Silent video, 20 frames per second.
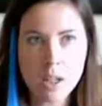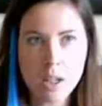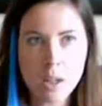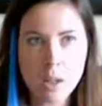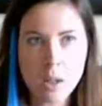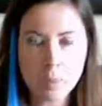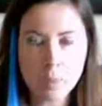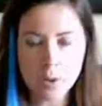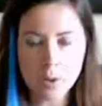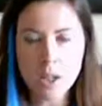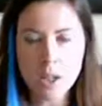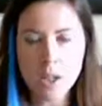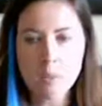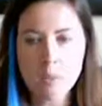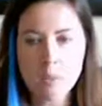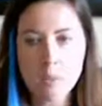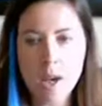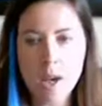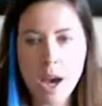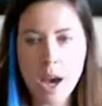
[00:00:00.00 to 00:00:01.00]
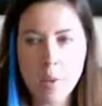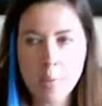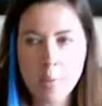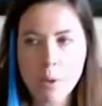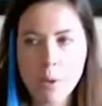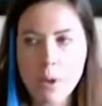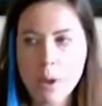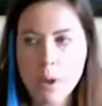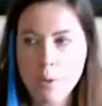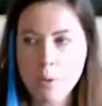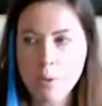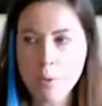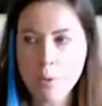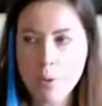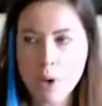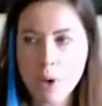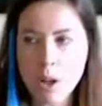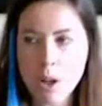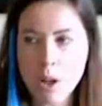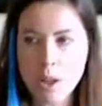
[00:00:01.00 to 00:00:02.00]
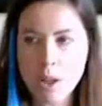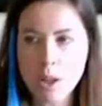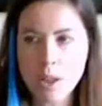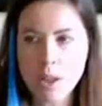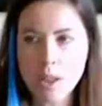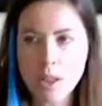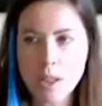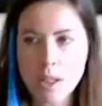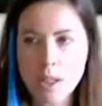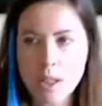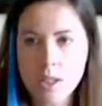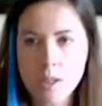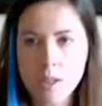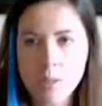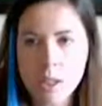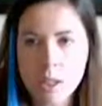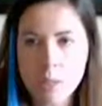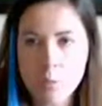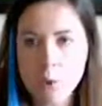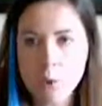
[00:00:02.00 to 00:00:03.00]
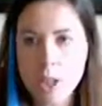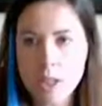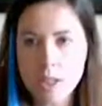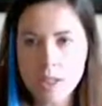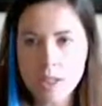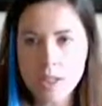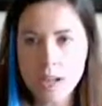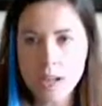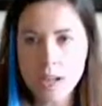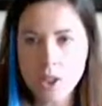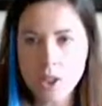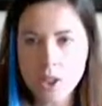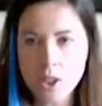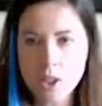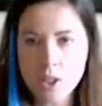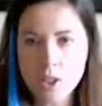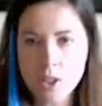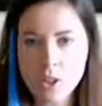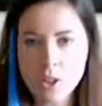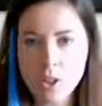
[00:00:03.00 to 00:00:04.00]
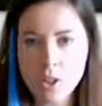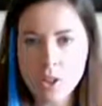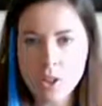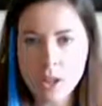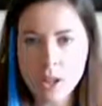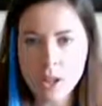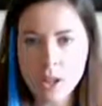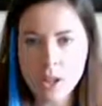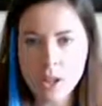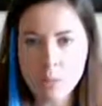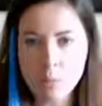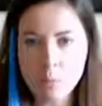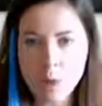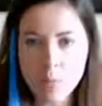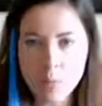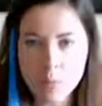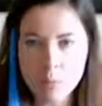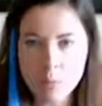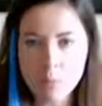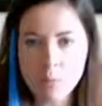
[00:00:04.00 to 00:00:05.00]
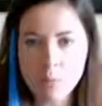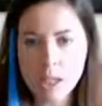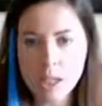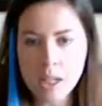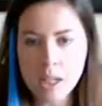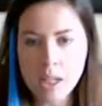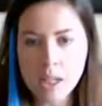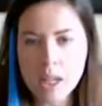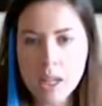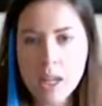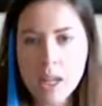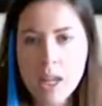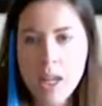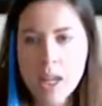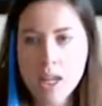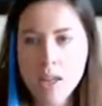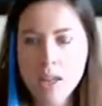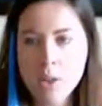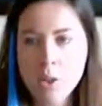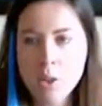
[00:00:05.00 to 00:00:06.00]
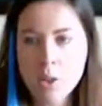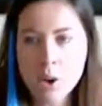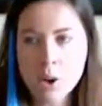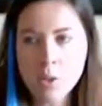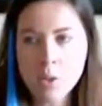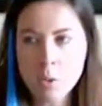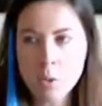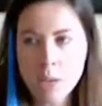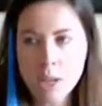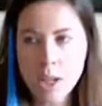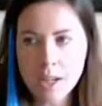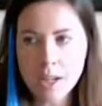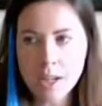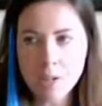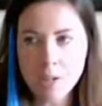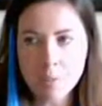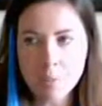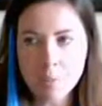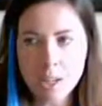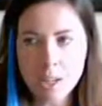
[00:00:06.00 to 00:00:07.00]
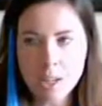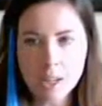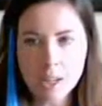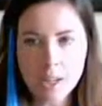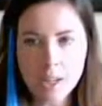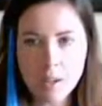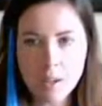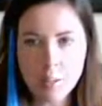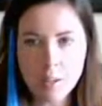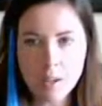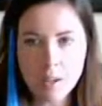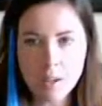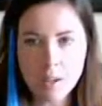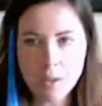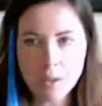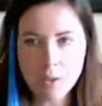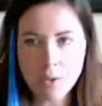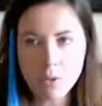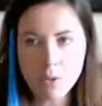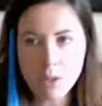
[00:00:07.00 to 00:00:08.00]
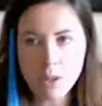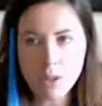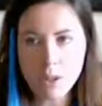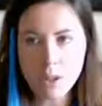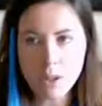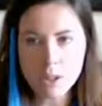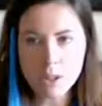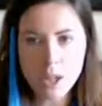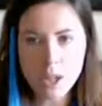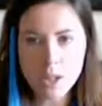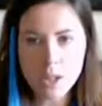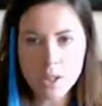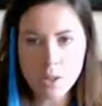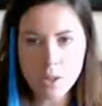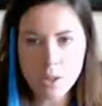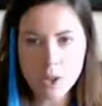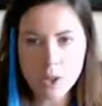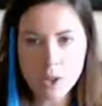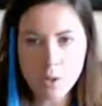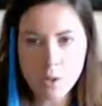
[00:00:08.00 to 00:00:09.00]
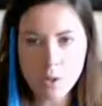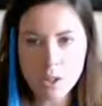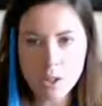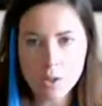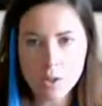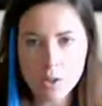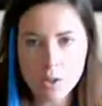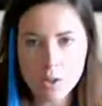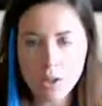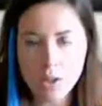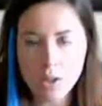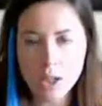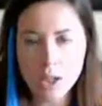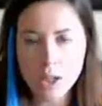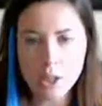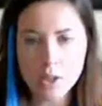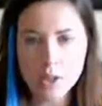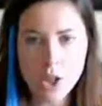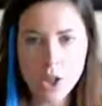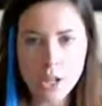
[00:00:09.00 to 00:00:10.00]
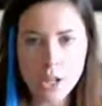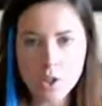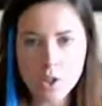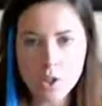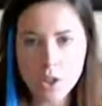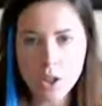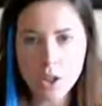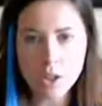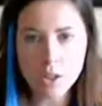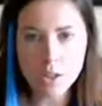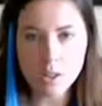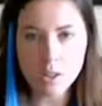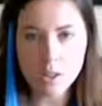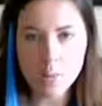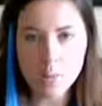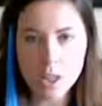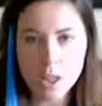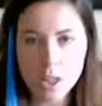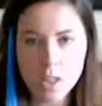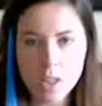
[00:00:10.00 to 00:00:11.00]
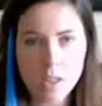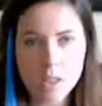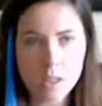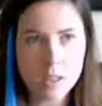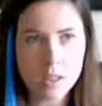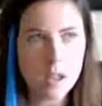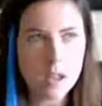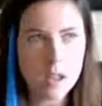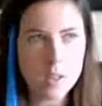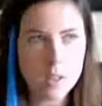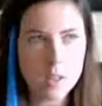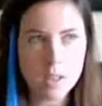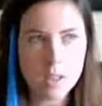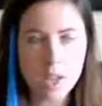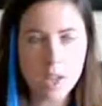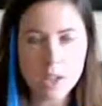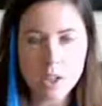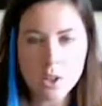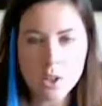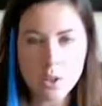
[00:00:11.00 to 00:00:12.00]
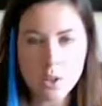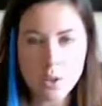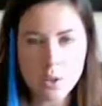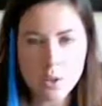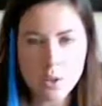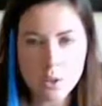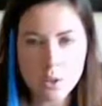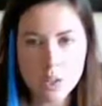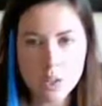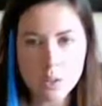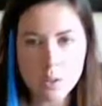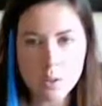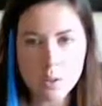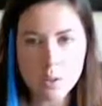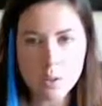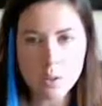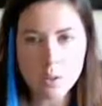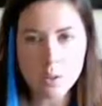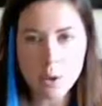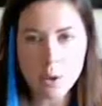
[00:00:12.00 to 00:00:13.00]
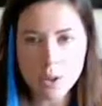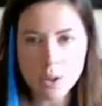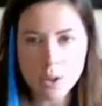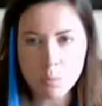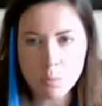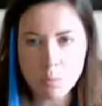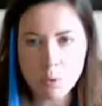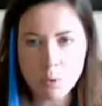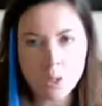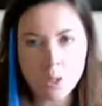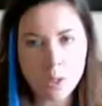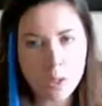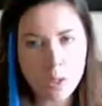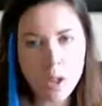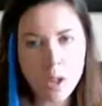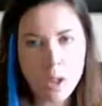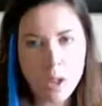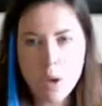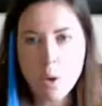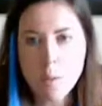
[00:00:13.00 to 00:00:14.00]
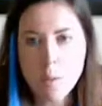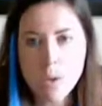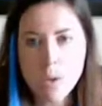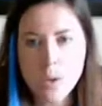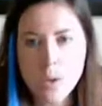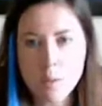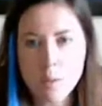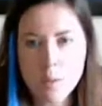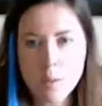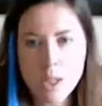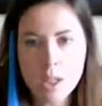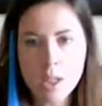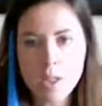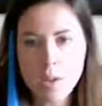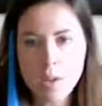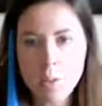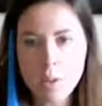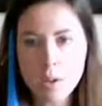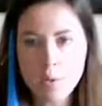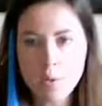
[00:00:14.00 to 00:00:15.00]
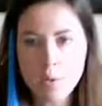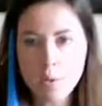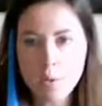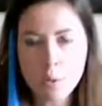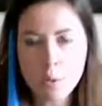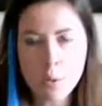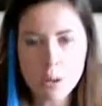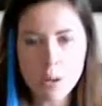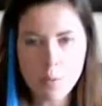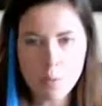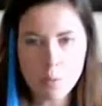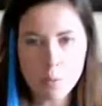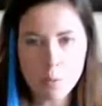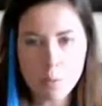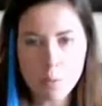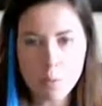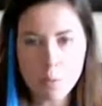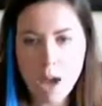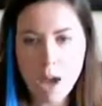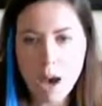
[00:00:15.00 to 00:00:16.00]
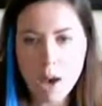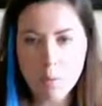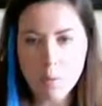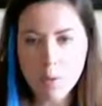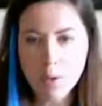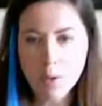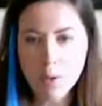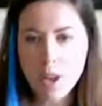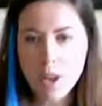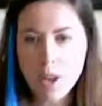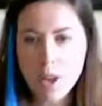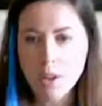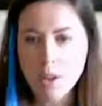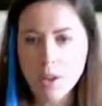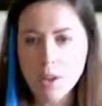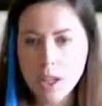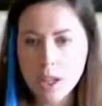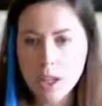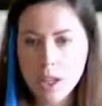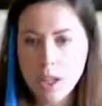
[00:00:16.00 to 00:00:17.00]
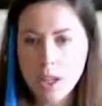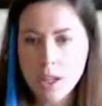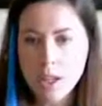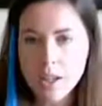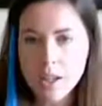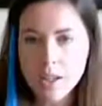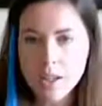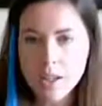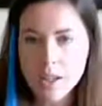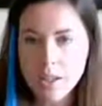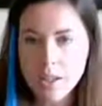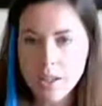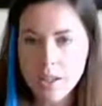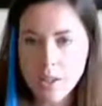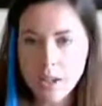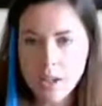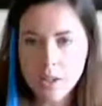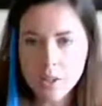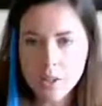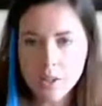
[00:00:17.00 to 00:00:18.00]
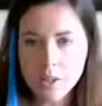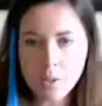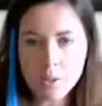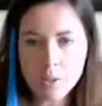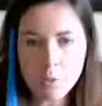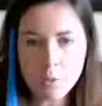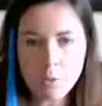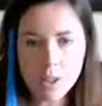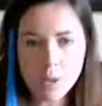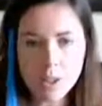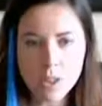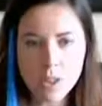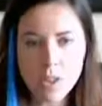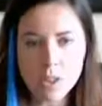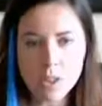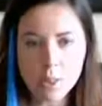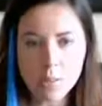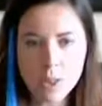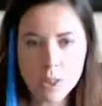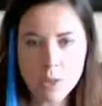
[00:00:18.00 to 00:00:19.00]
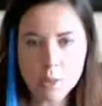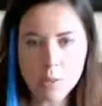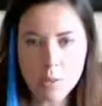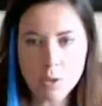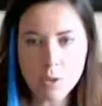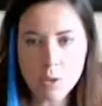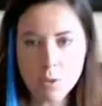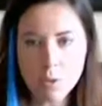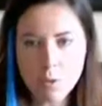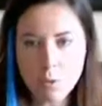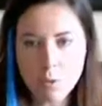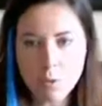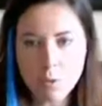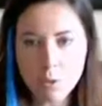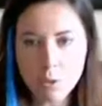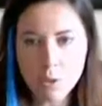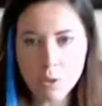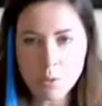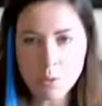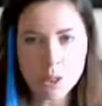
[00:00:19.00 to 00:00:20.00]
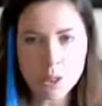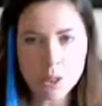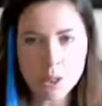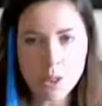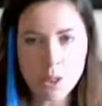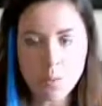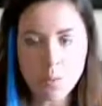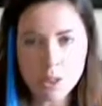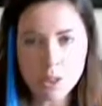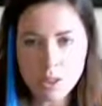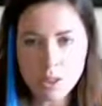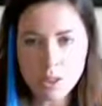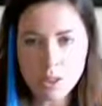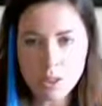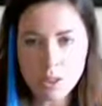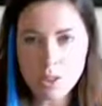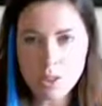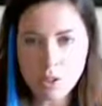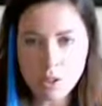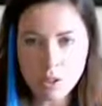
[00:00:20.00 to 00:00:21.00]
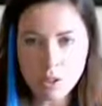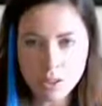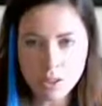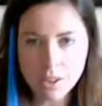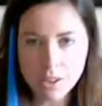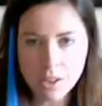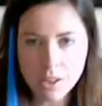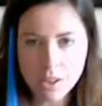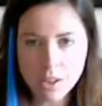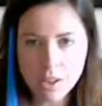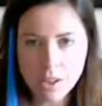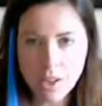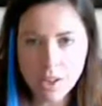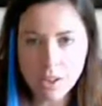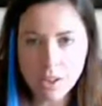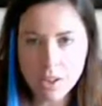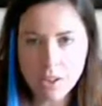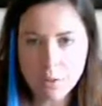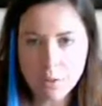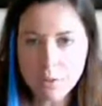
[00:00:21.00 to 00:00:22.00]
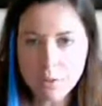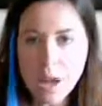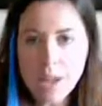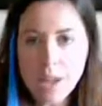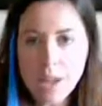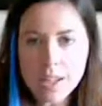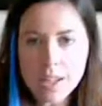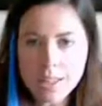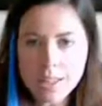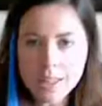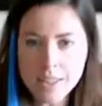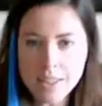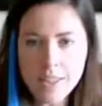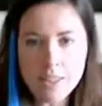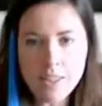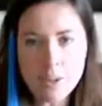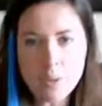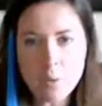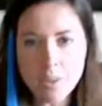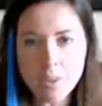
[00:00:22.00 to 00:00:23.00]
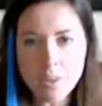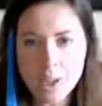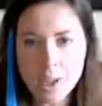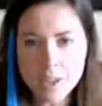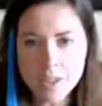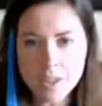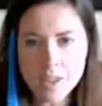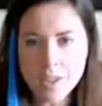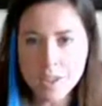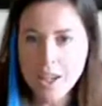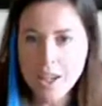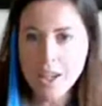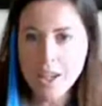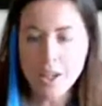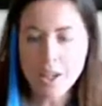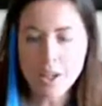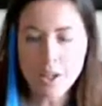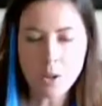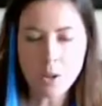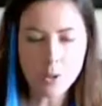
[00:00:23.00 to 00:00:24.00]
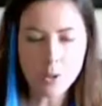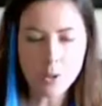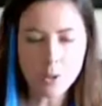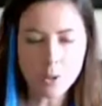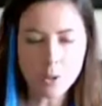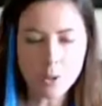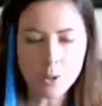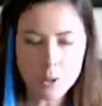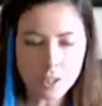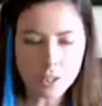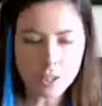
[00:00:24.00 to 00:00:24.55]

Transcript: a printed map for, say, somebody's presentation, you know, at a public meeting, and then you'd also be asked to make the same thing for a slideshow, and you still had to change things, because on the slideshow it needed to be more simple than when somebody's 1 foot away from your map looking at it in detail. So for this, but then you go even further when you talk about a digital device and what's, you know,